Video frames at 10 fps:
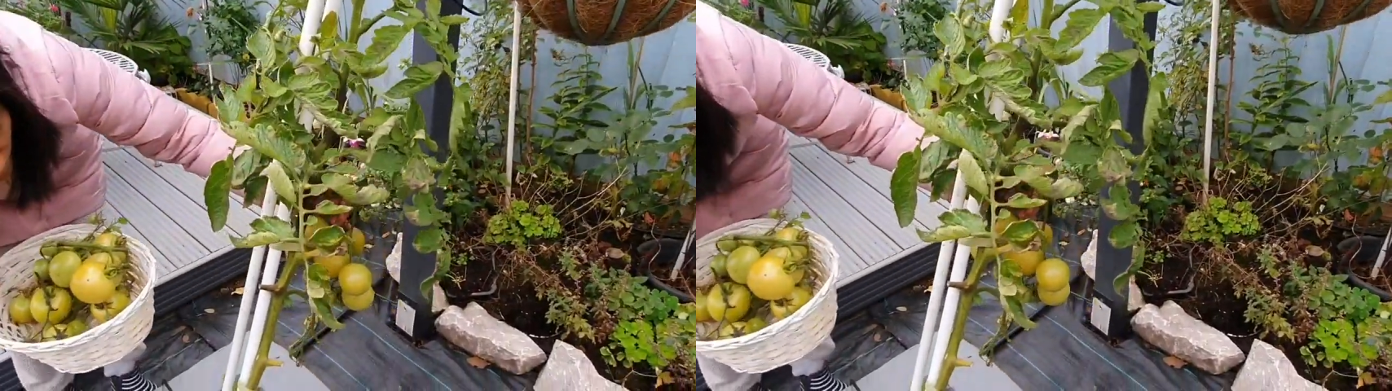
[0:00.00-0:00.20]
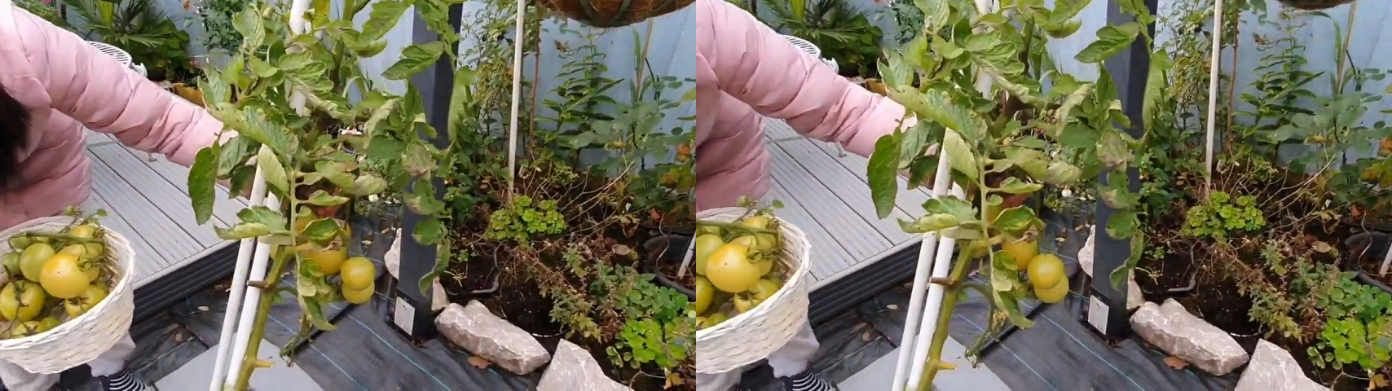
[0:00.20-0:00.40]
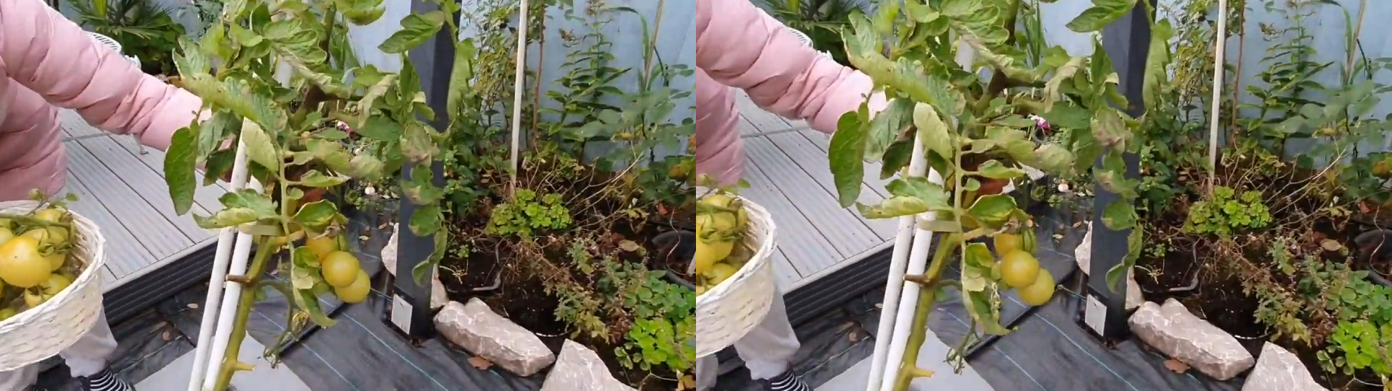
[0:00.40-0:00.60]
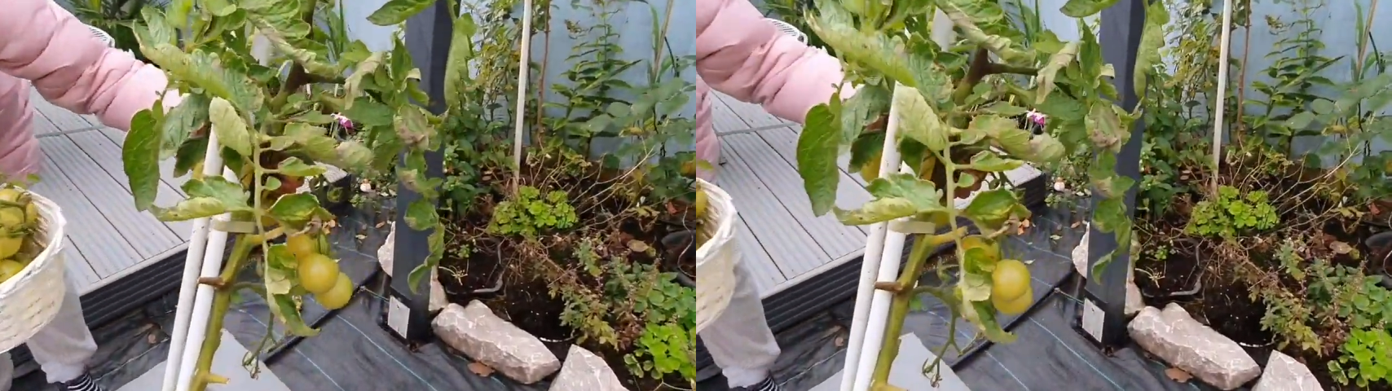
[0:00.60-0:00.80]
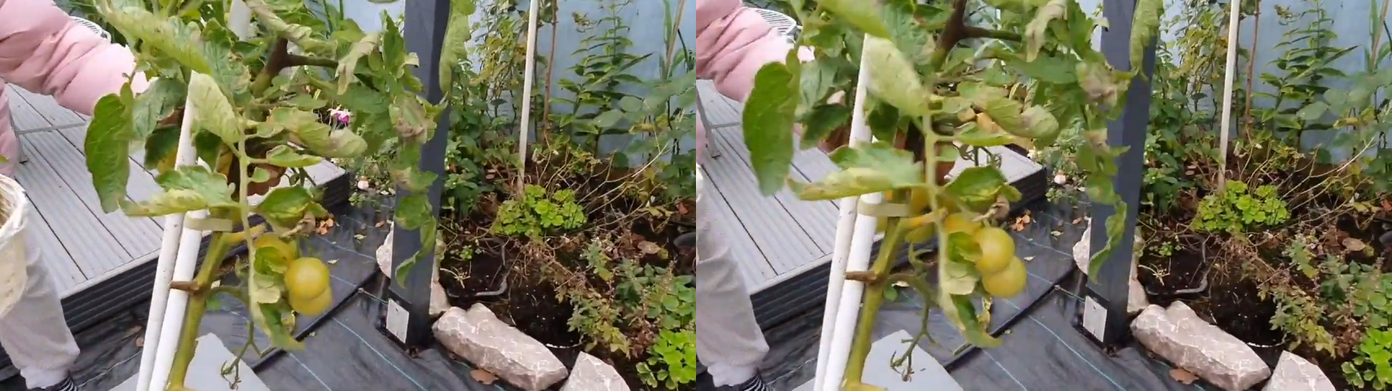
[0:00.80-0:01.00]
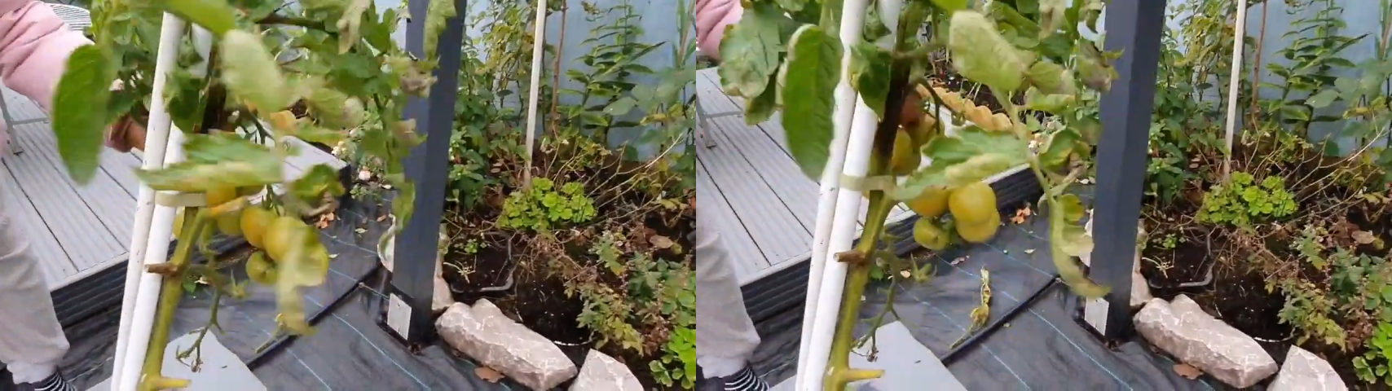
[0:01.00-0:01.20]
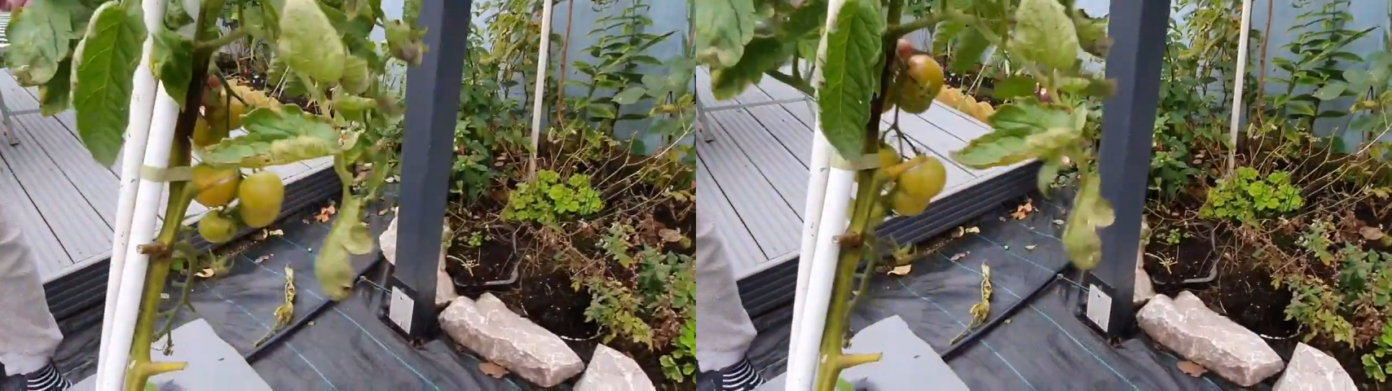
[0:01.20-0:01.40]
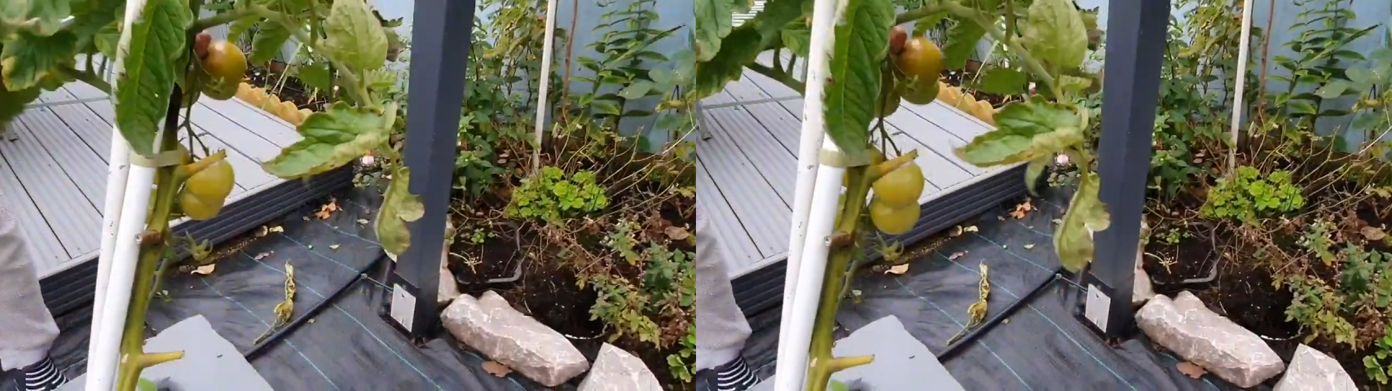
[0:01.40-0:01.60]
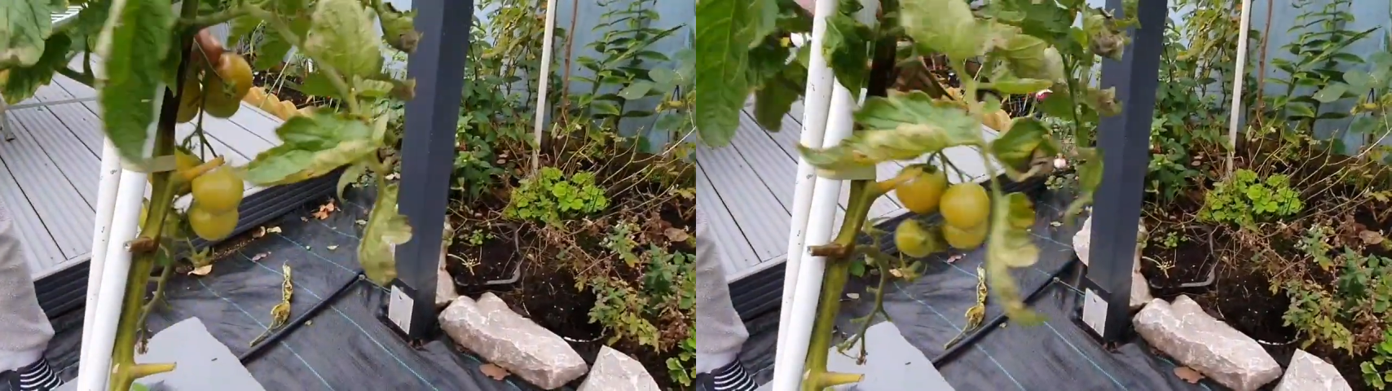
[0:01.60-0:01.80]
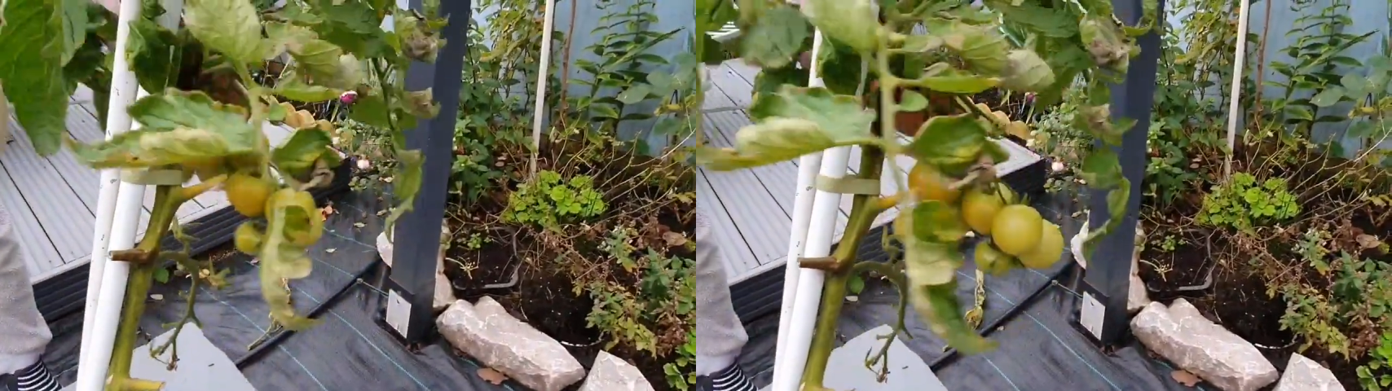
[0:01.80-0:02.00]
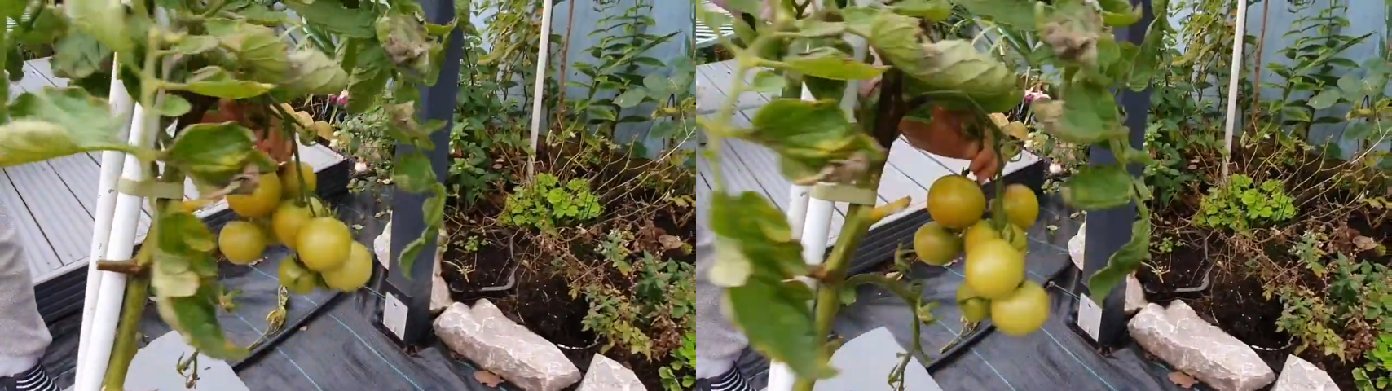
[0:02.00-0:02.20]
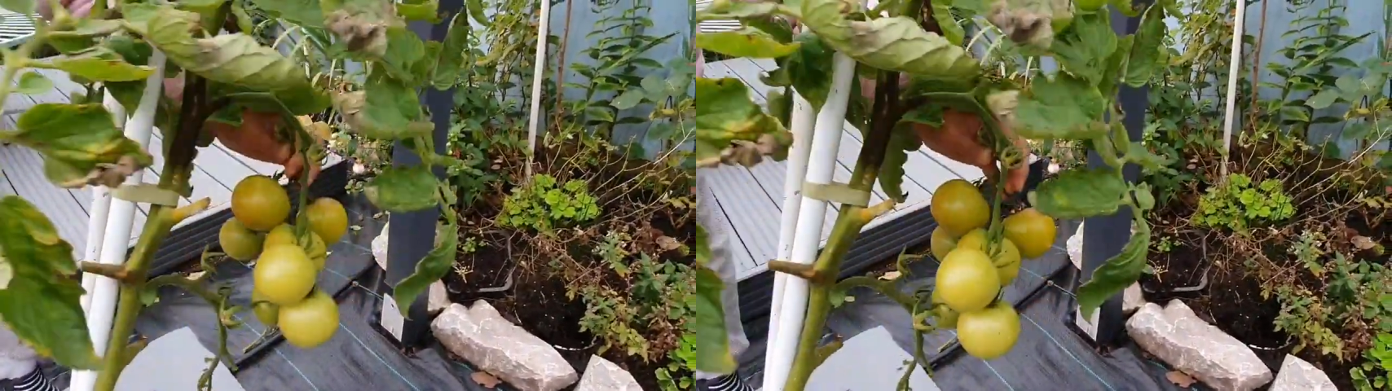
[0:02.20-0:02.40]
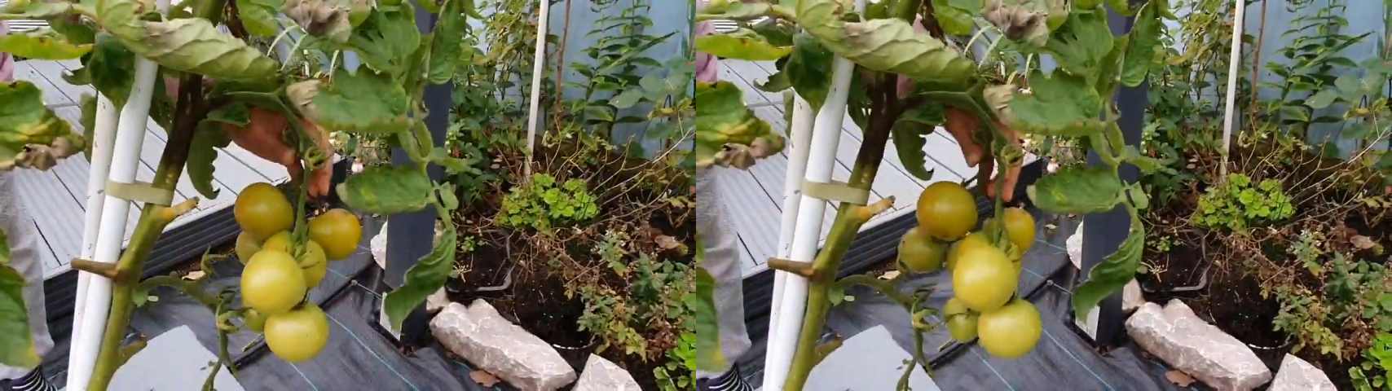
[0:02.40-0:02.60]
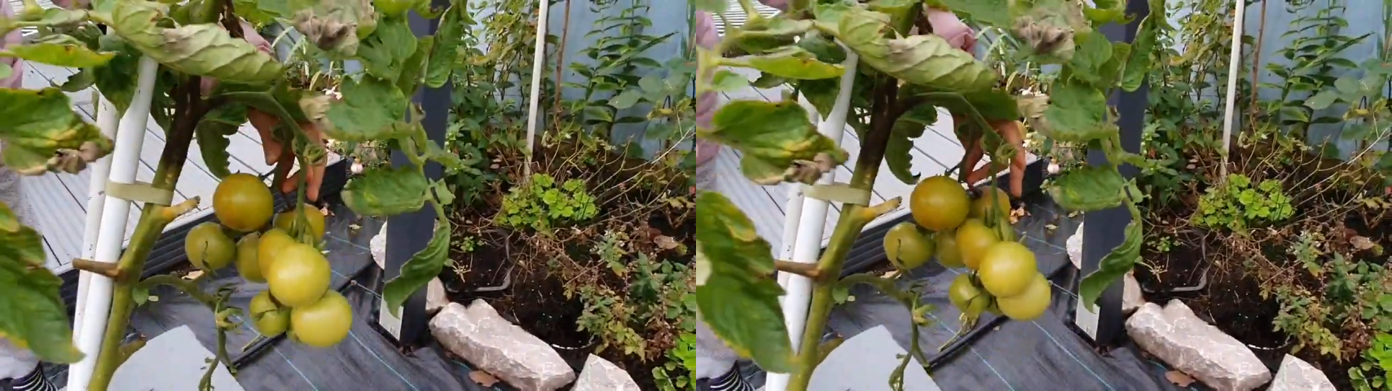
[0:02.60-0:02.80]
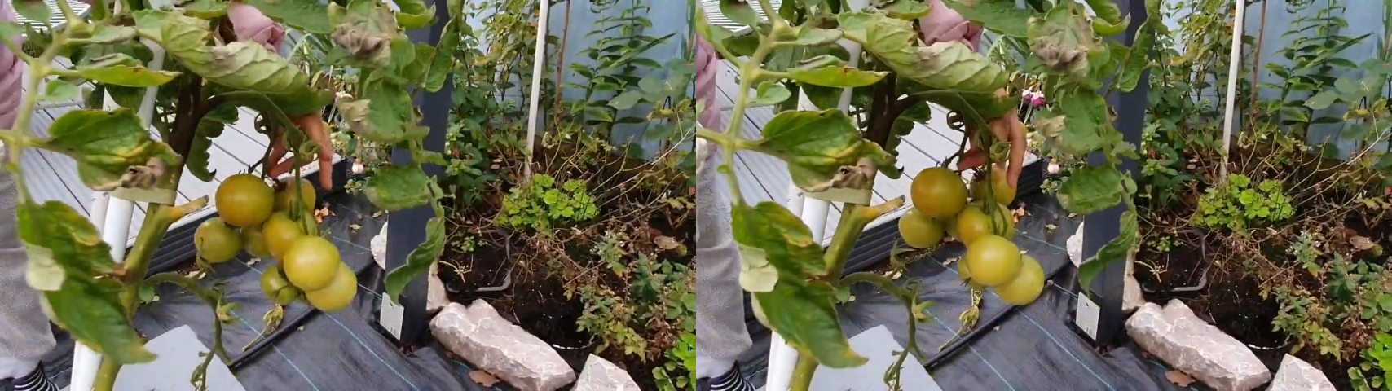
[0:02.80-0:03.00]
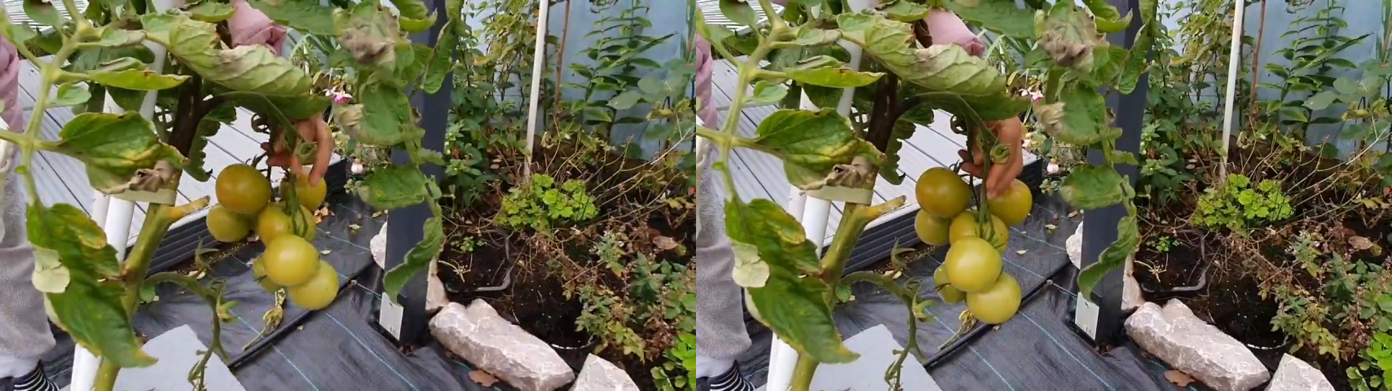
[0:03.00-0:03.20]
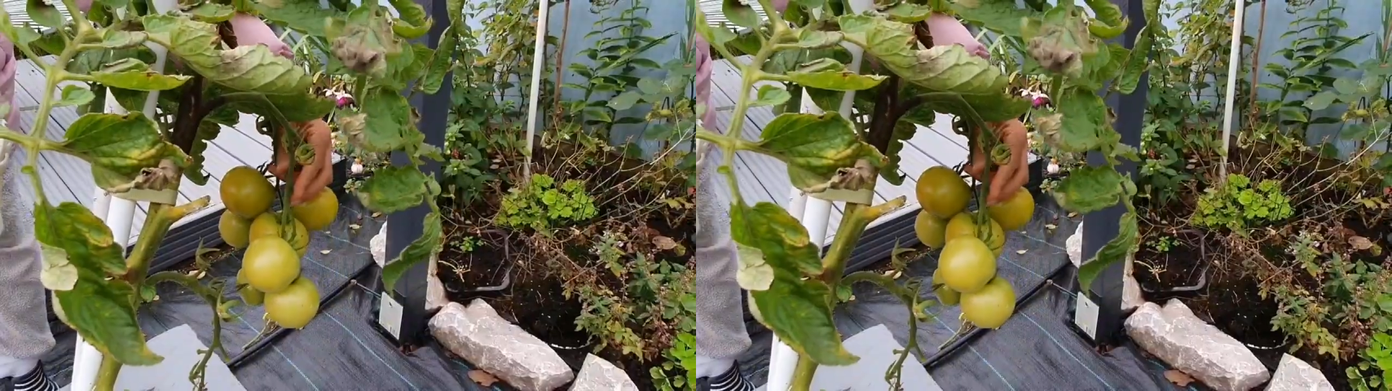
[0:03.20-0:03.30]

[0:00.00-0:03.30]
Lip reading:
[unreadable: no face in view]